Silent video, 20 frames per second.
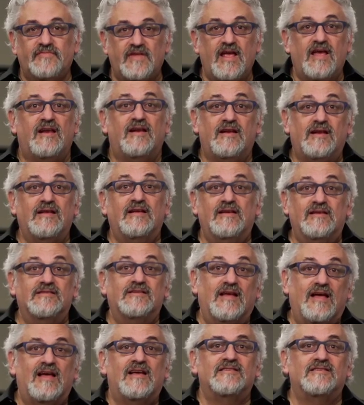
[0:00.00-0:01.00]
Editing is,
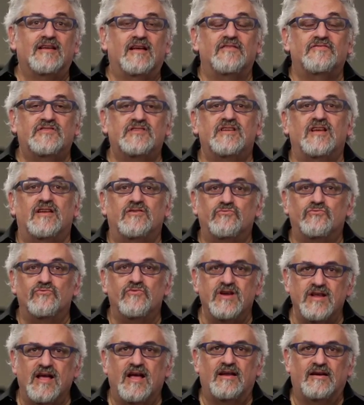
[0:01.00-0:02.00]
as I've said,
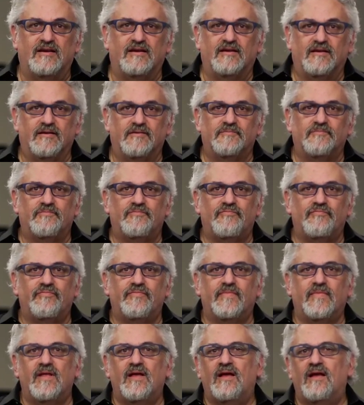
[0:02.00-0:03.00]
re-editing,
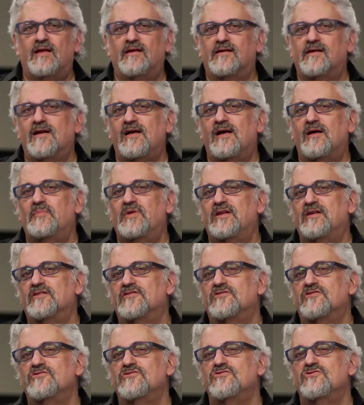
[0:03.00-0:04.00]
and comedy
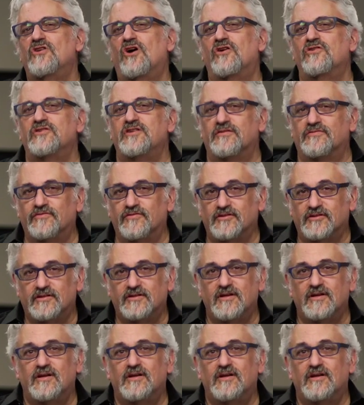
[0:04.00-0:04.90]
is no different.